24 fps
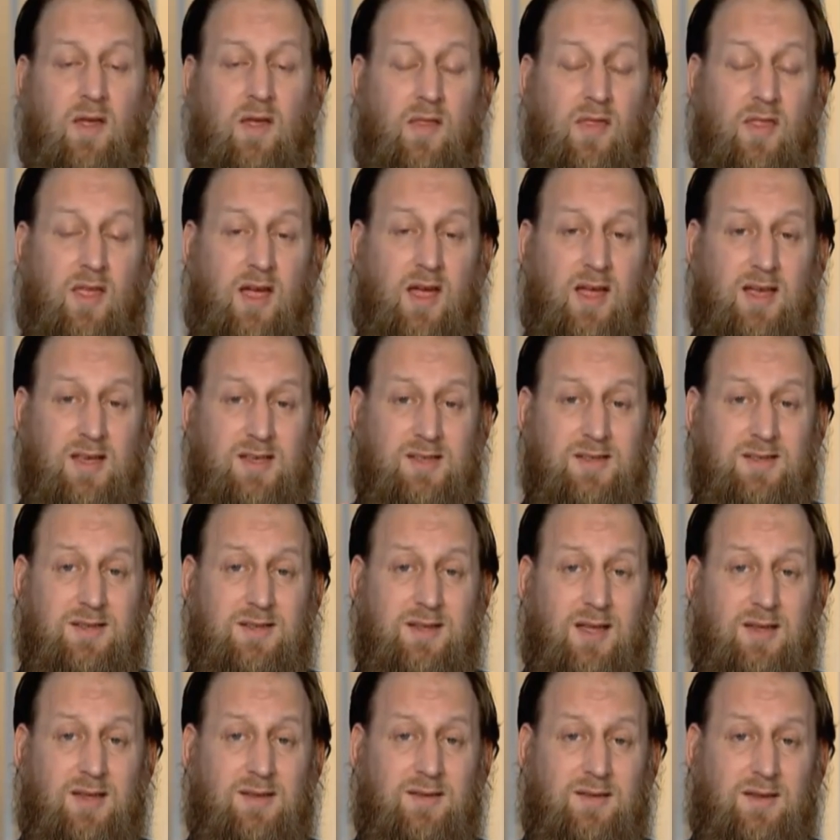that there is
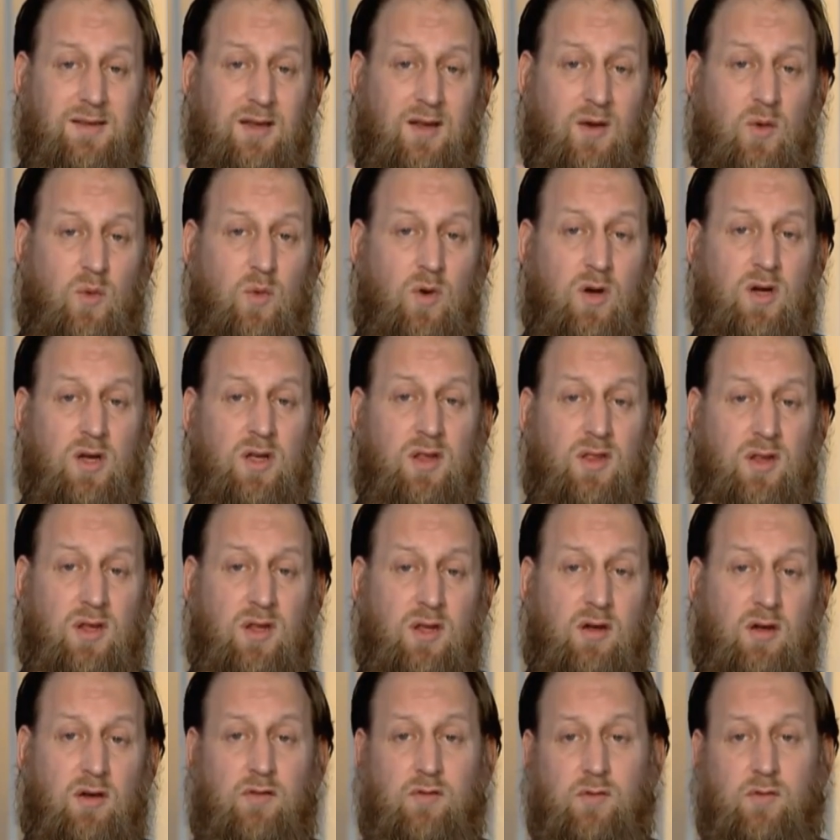nothing
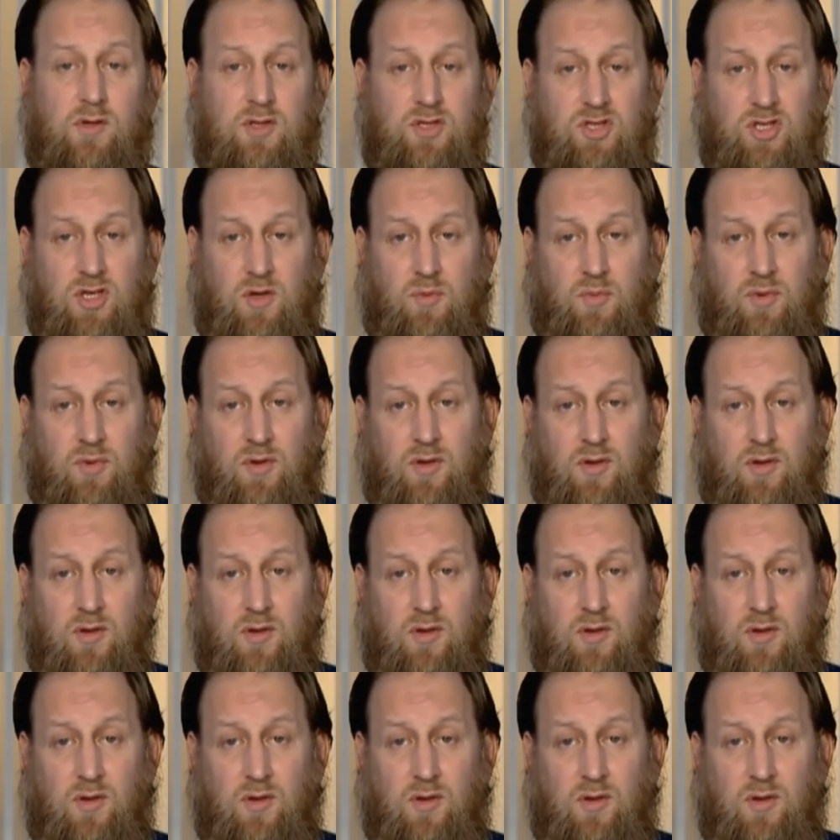worthy of worship